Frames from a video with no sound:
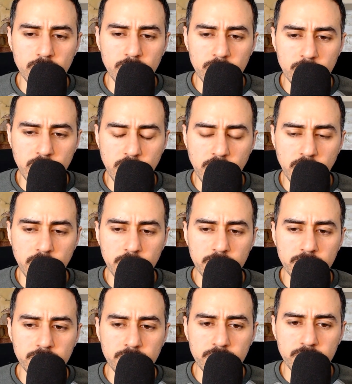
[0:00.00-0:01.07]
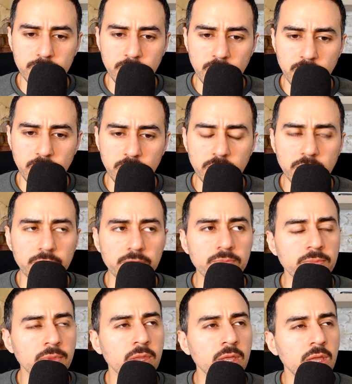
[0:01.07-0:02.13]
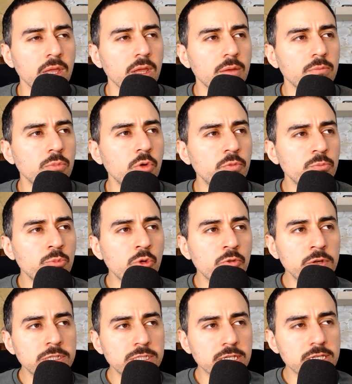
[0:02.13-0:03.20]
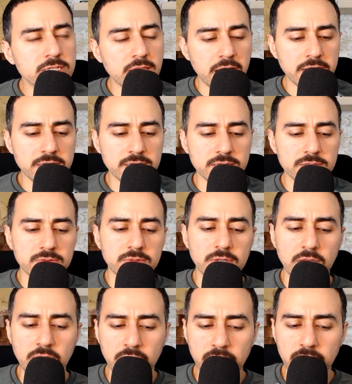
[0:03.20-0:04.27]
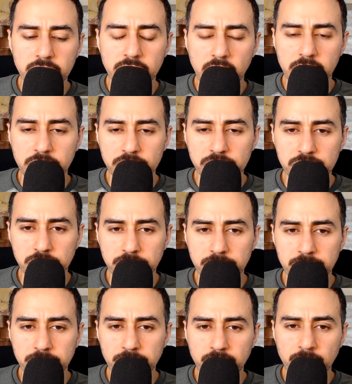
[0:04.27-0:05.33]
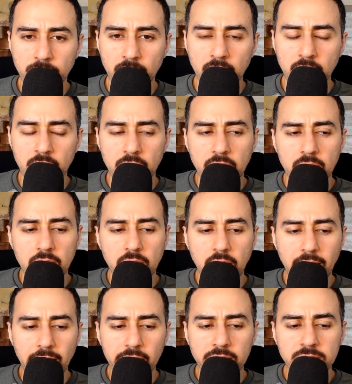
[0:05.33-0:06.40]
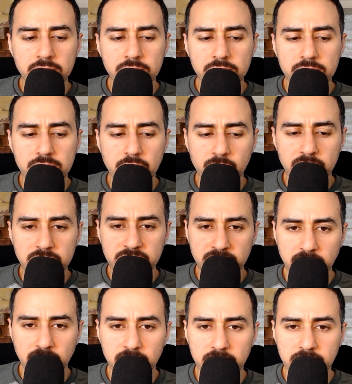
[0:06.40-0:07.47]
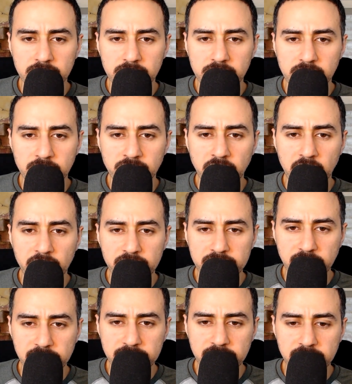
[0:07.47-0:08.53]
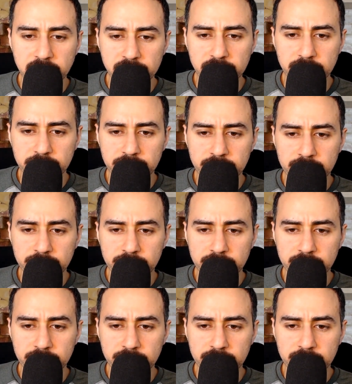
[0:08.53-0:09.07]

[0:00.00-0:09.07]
Yeah, yeah, okay. Moving to sex addiction. How can someone tell if they have a sex addiction?